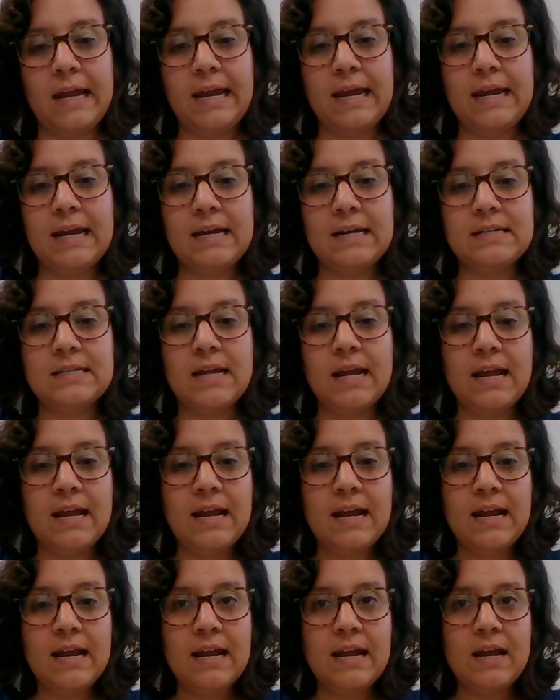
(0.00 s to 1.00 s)
And
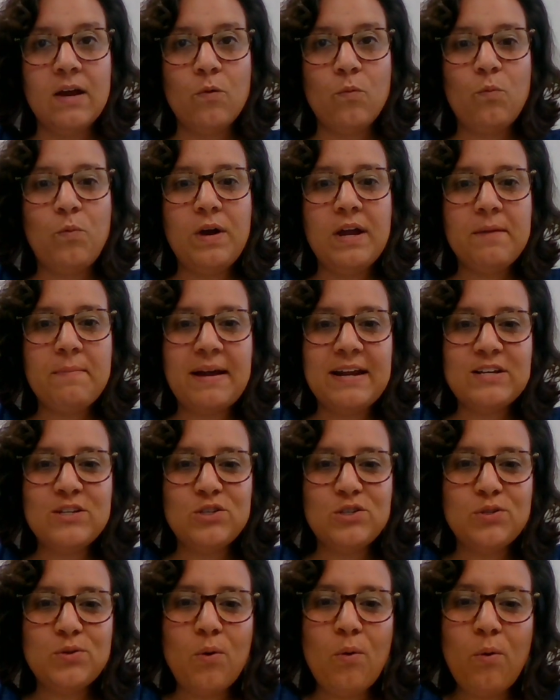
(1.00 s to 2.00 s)
when my
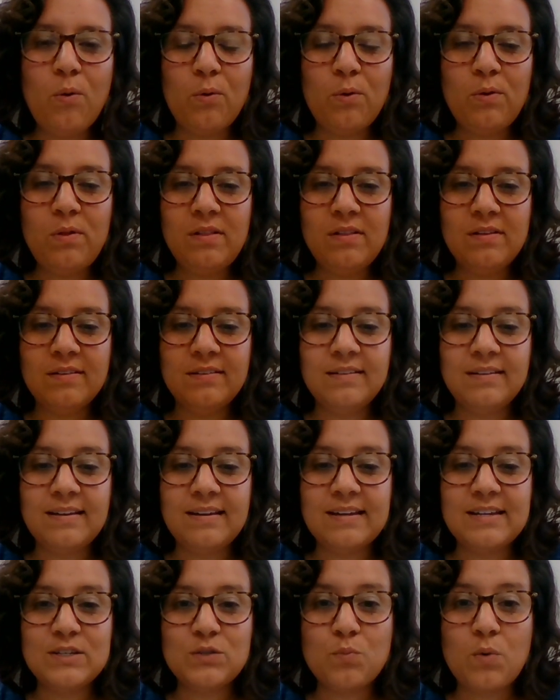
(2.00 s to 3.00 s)
soul
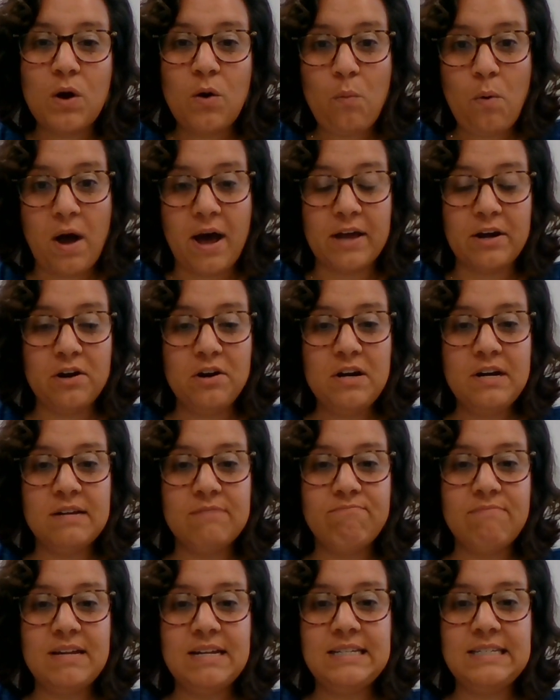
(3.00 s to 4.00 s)
is well watered,
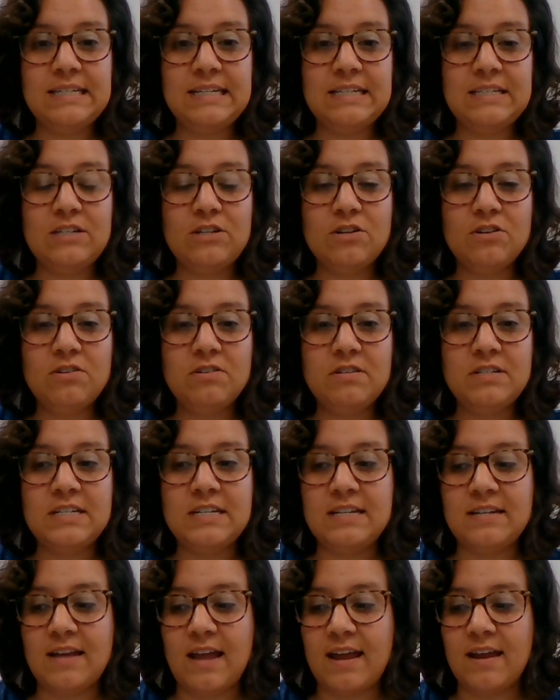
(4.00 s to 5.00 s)
it's easier
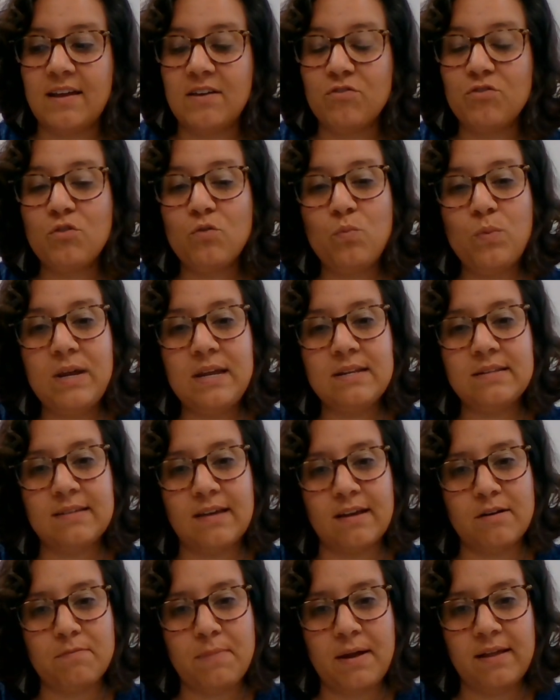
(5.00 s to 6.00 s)
to yank the weeds
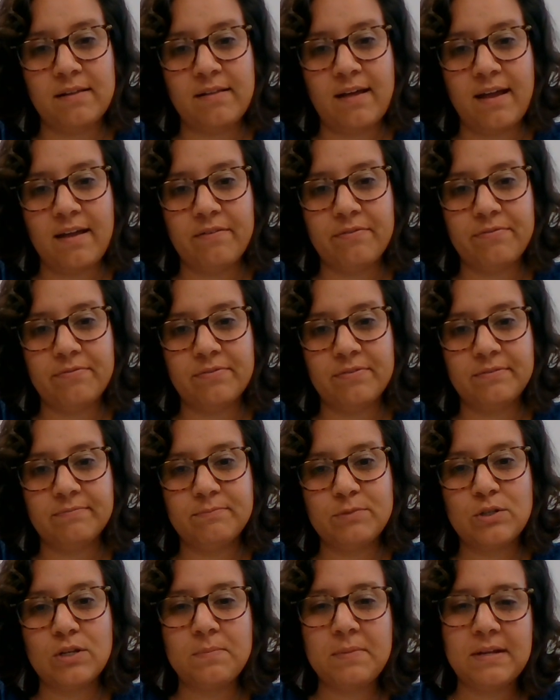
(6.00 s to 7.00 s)
out of my life.
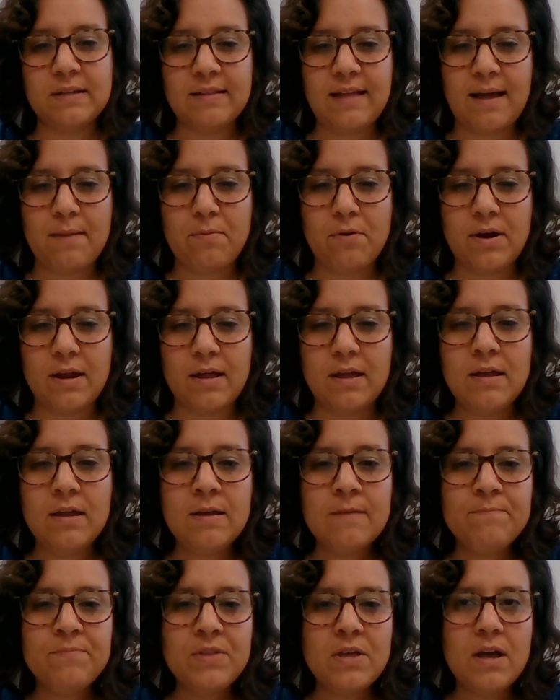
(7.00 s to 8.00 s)
So let me elaborate.
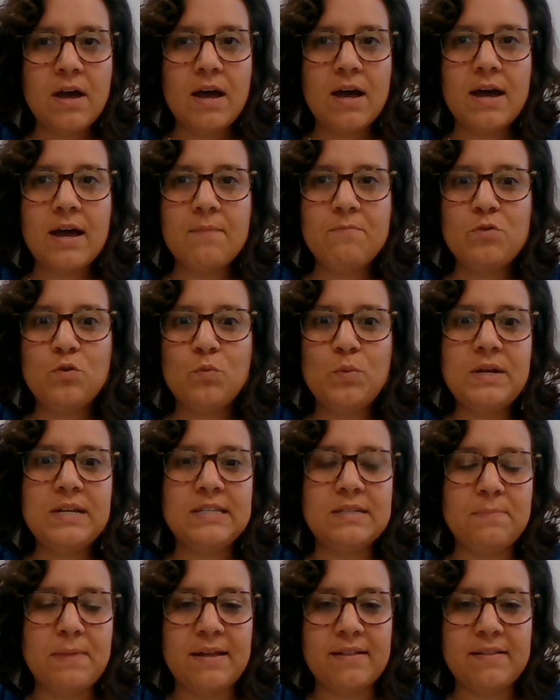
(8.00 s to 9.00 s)
The
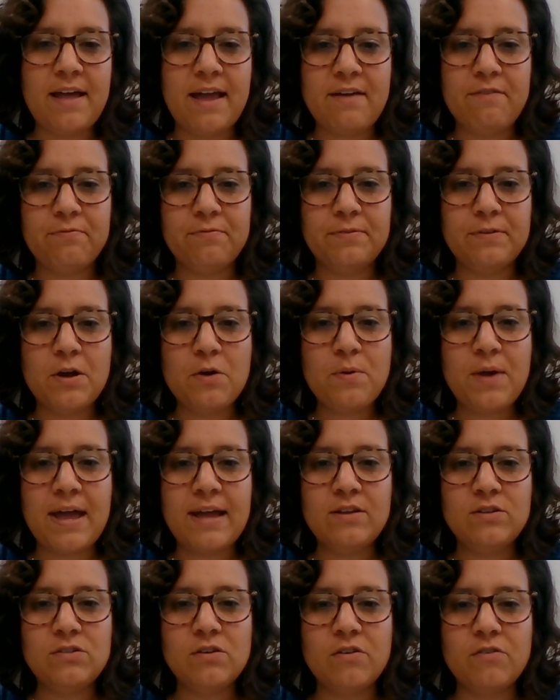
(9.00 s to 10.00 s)
weeds in my life.
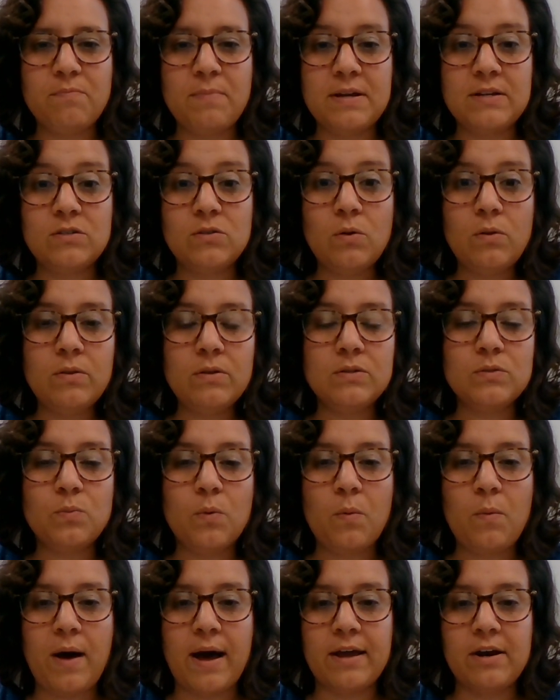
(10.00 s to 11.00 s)
Okay, so if my soul is
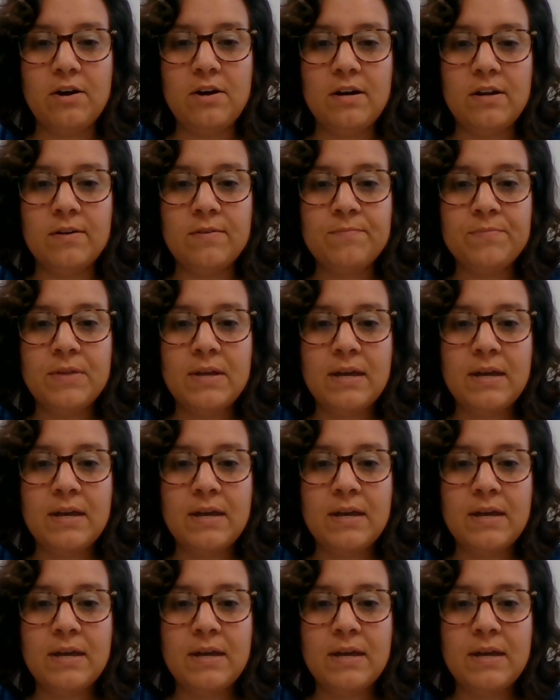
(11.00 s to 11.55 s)
well watered